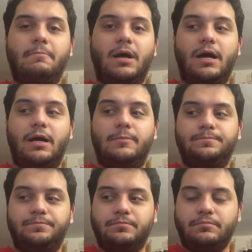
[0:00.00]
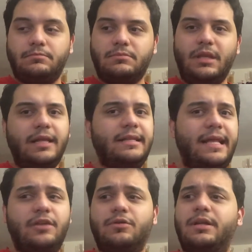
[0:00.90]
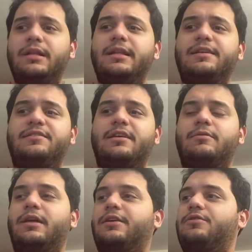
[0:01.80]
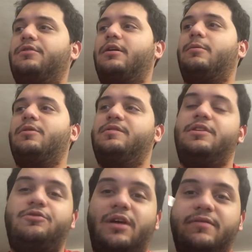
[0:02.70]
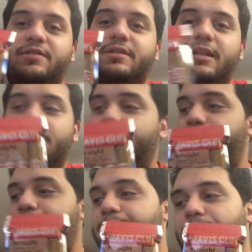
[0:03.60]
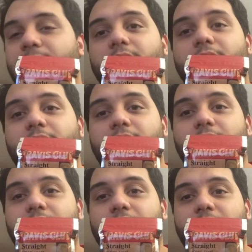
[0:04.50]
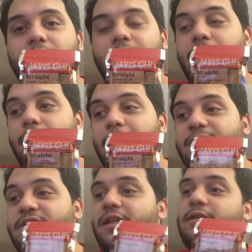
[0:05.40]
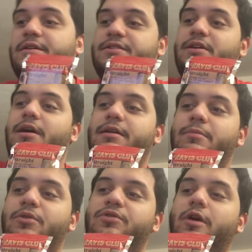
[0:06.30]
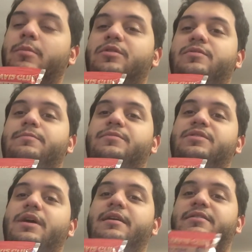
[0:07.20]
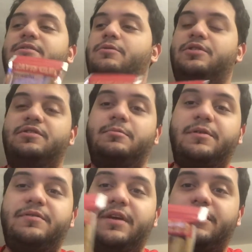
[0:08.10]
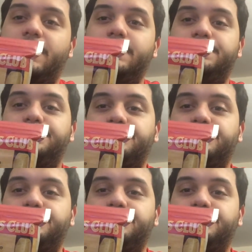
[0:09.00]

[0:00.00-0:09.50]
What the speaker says: Um, the next one on the list that I would like to talk about is the Travis Club. The Senators are the most common size, which is in Perfecto.